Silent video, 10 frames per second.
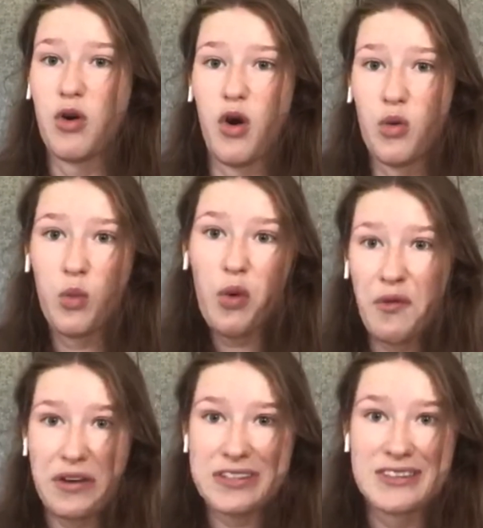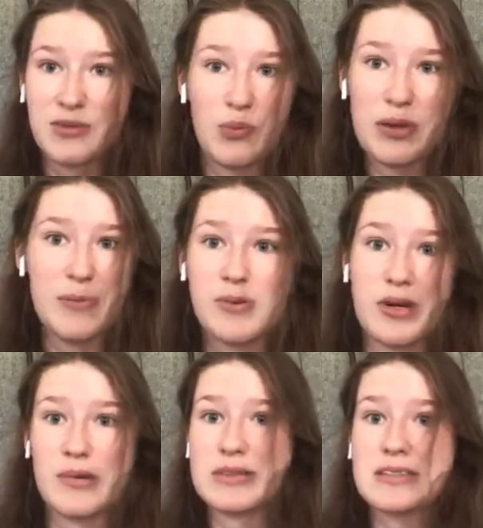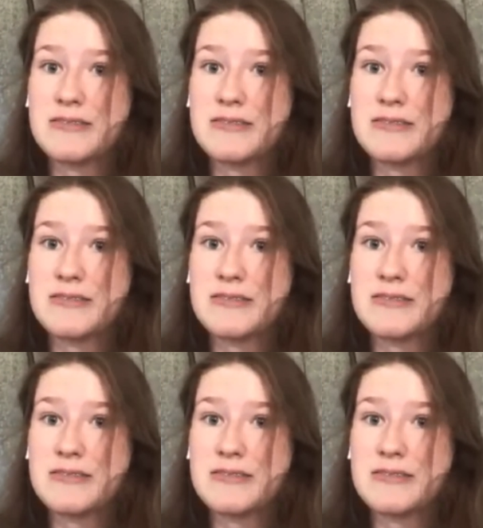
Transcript: on walks with people, and it was